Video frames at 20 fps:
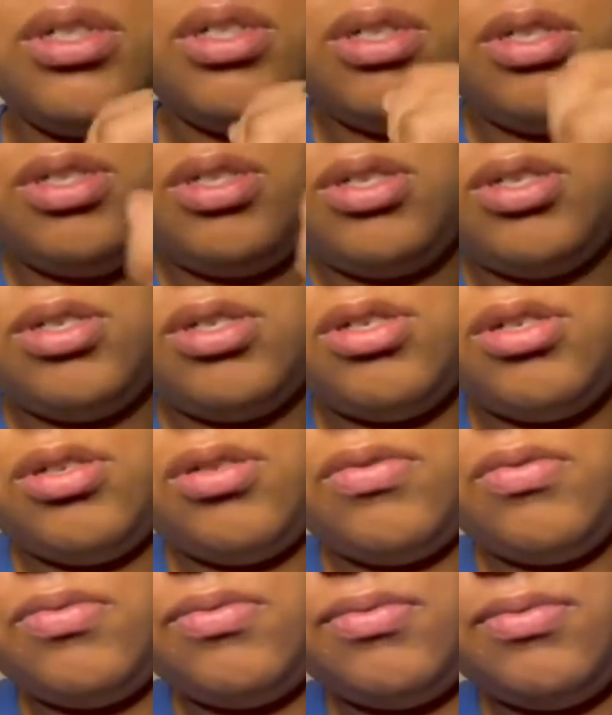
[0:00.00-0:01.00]

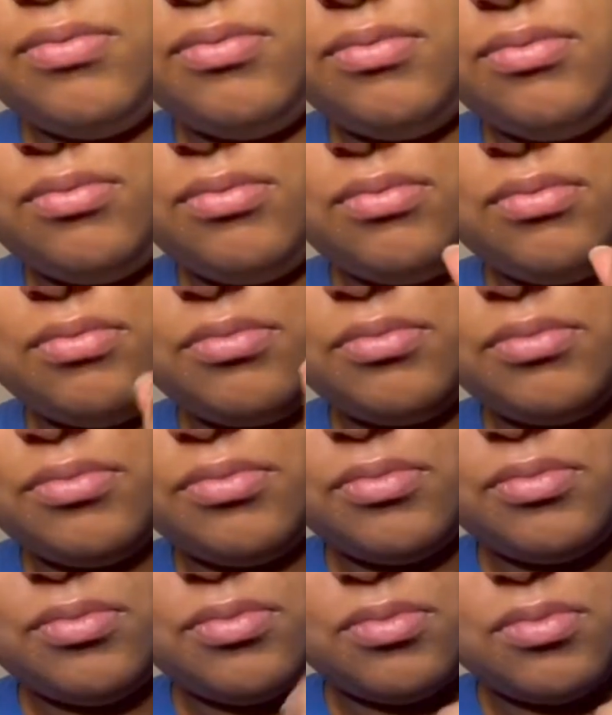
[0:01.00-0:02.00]

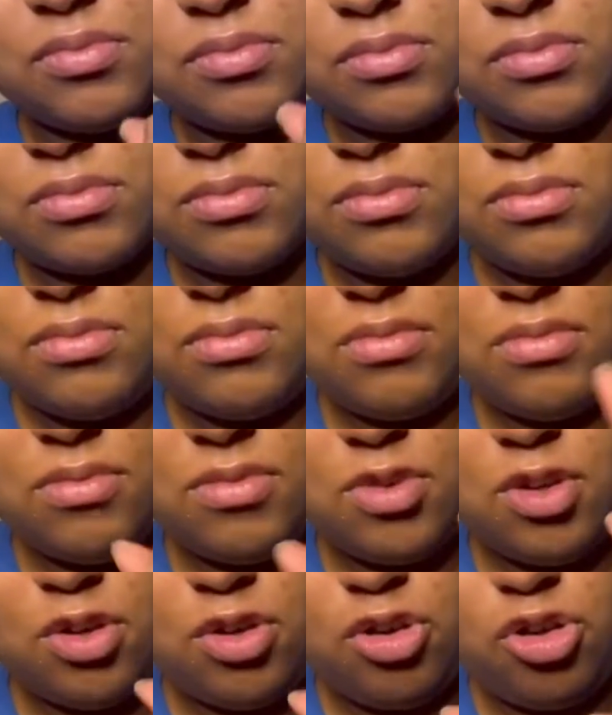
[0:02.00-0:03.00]

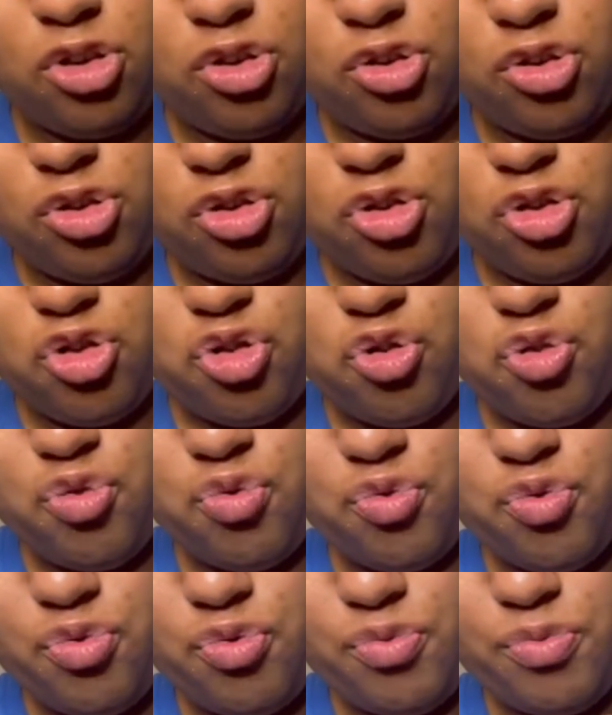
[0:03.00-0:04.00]

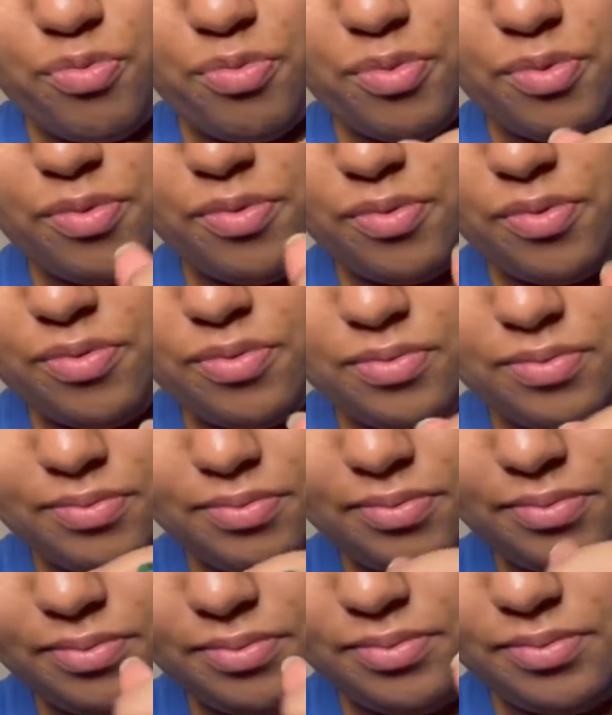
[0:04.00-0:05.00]

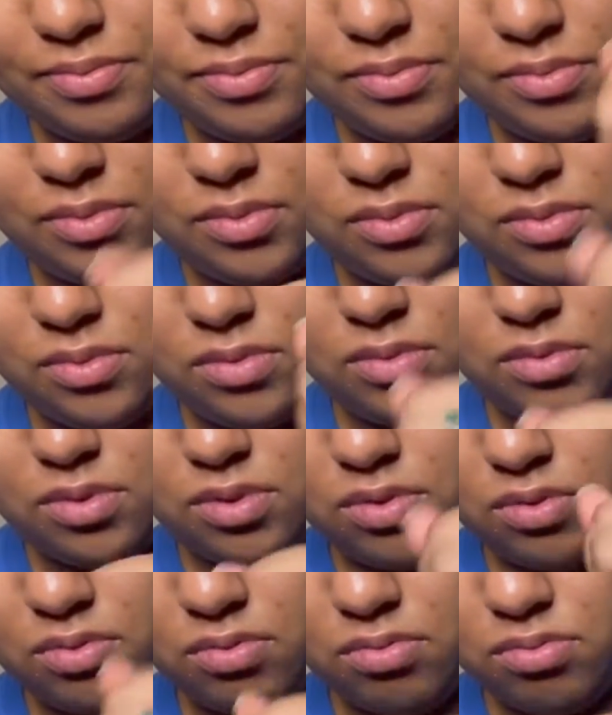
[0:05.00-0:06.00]

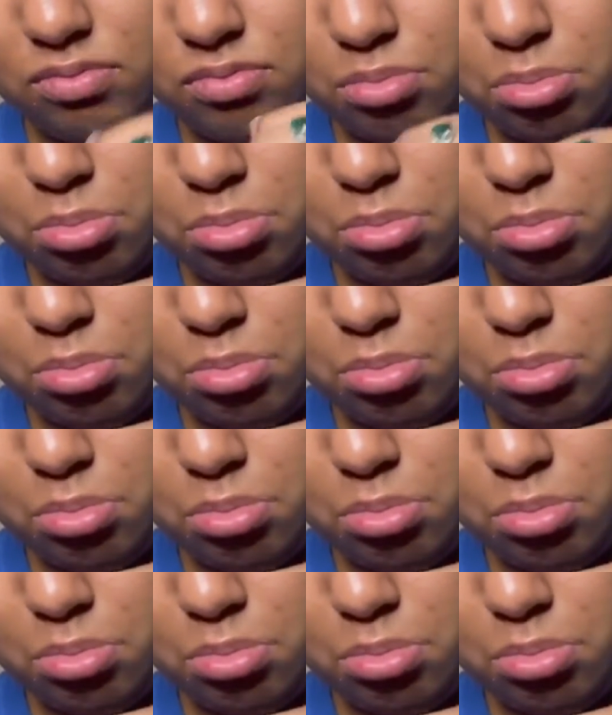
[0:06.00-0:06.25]
Nothing is said.